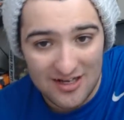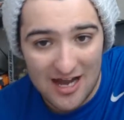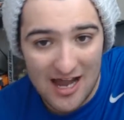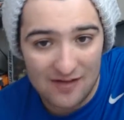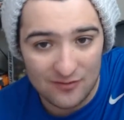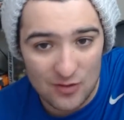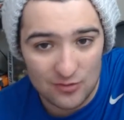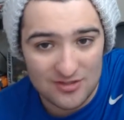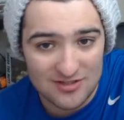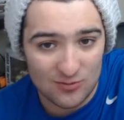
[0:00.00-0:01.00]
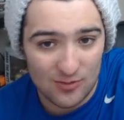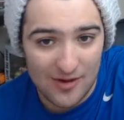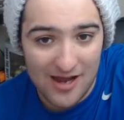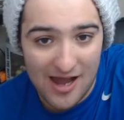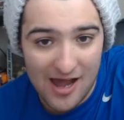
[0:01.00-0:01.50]

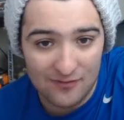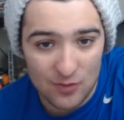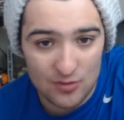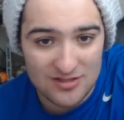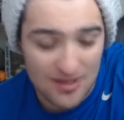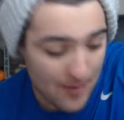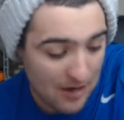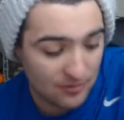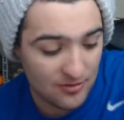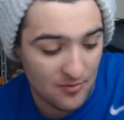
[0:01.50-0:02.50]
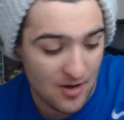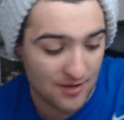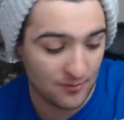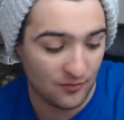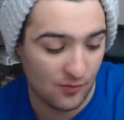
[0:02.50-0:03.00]
that powder in the
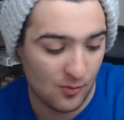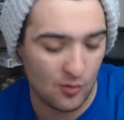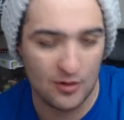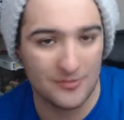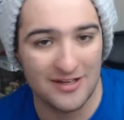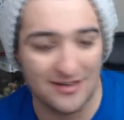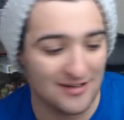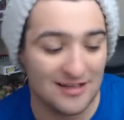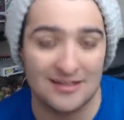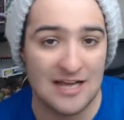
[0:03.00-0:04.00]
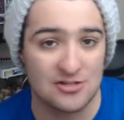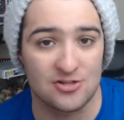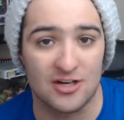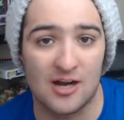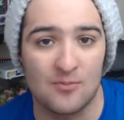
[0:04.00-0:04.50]
bottom before, but when I'm getting to that last
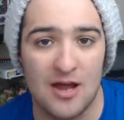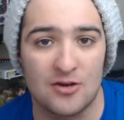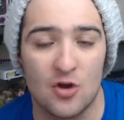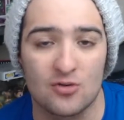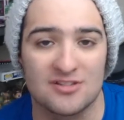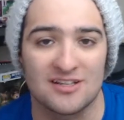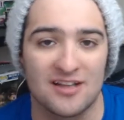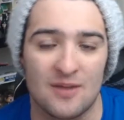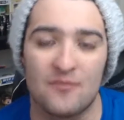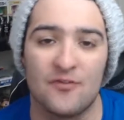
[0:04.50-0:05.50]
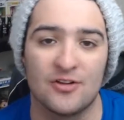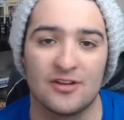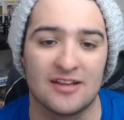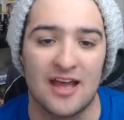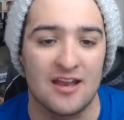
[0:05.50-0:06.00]
drink, I'm not noticing that I'm
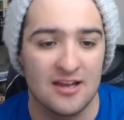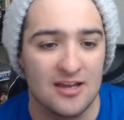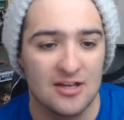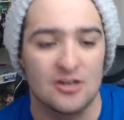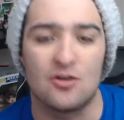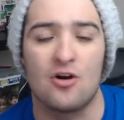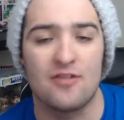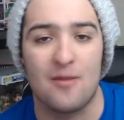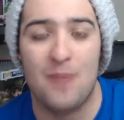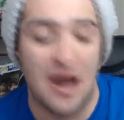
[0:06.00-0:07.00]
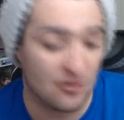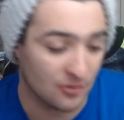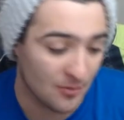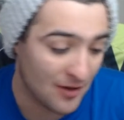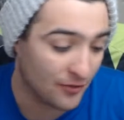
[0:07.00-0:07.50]
feeling that, all that
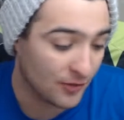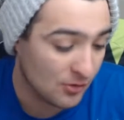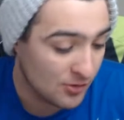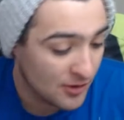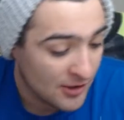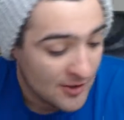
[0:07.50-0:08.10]
powder in my throat.